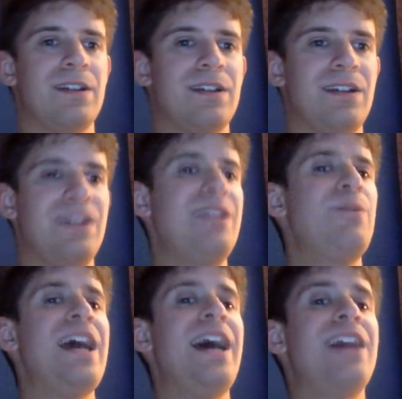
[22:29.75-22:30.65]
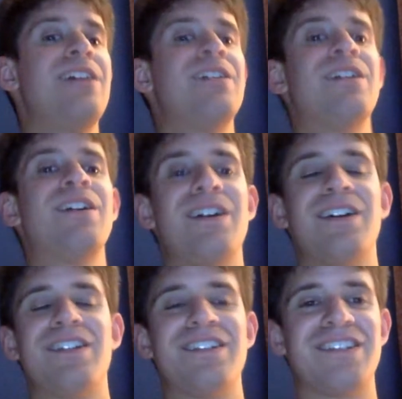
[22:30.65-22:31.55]
And then we had
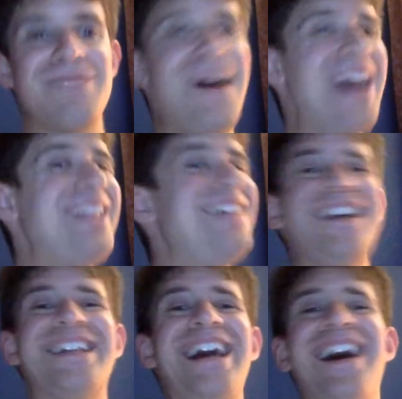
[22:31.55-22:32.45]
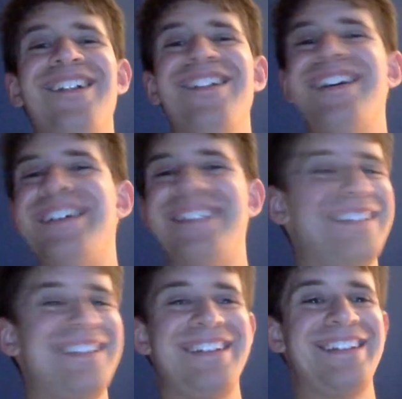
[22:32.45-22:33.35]
Smiley Raquel,
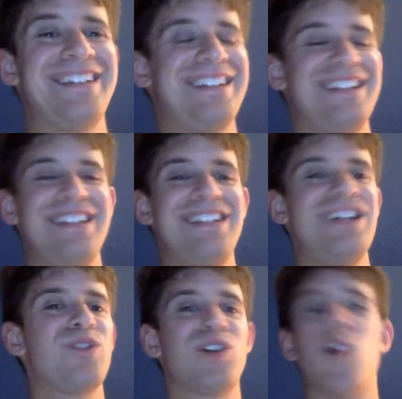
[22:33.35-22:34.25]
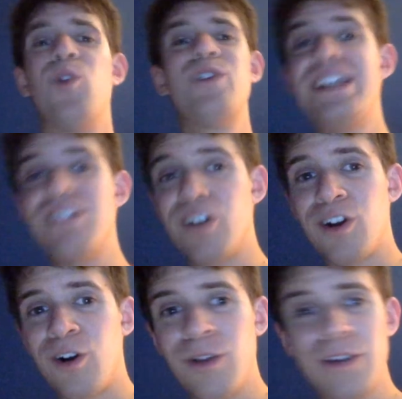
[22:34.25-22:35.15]
you know, Colgate
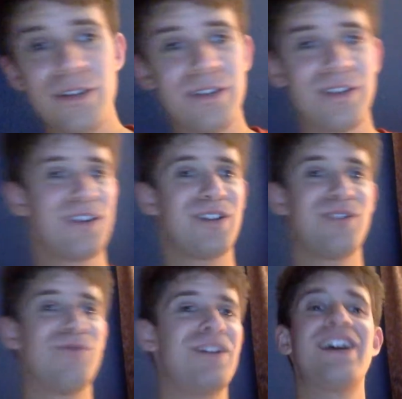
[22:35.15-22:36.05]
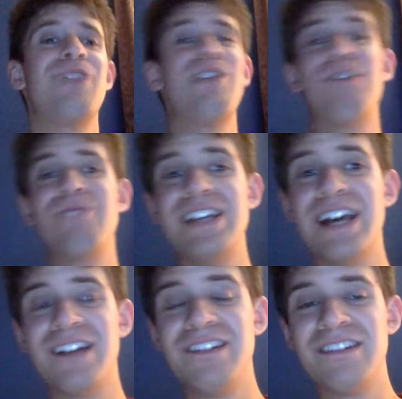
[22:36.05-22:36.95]
girl, Raquel
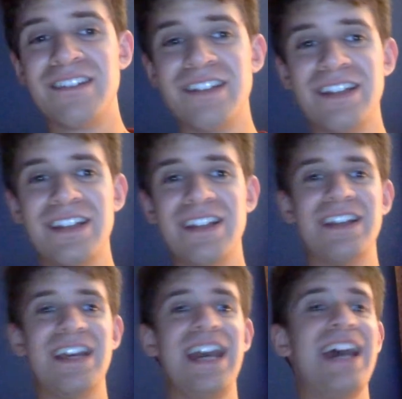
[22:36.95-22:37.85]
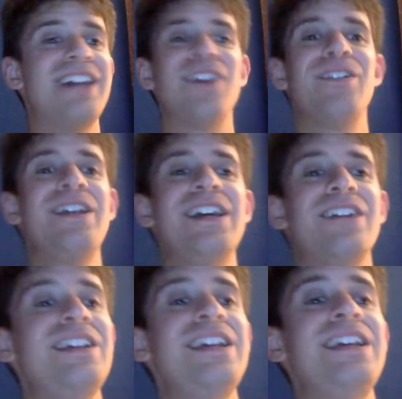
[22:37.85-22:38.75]
Rodriguez, and Aaliyah,
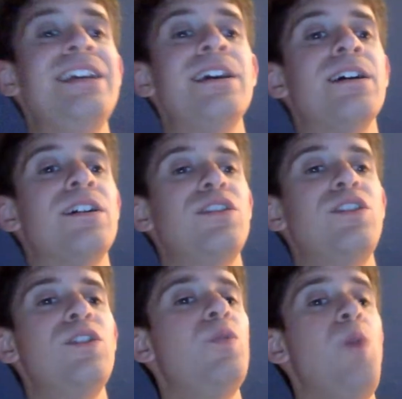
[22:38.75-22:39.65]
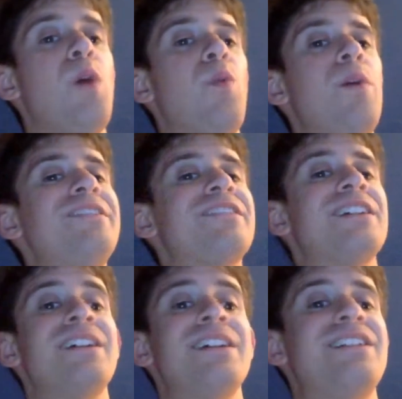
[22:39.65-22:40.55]
the new women's
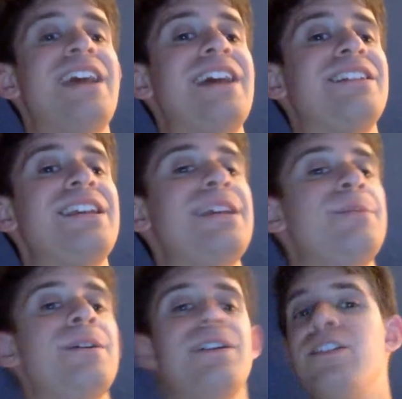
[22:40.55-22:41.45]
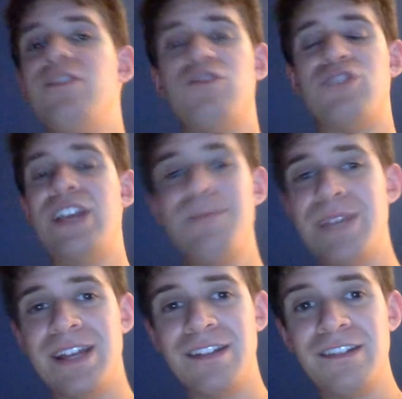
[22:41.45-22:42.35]
tag team
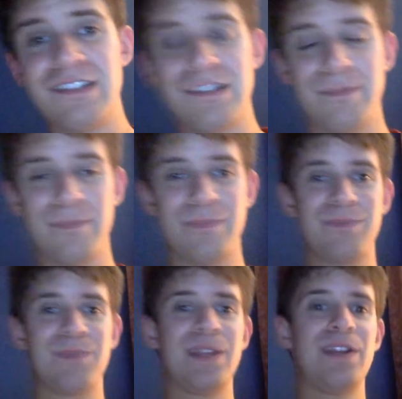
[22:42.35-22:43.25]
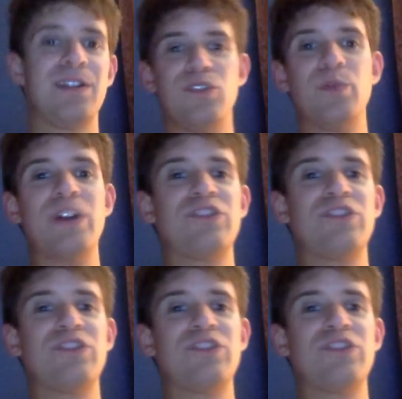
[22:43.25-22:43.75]
champions, to which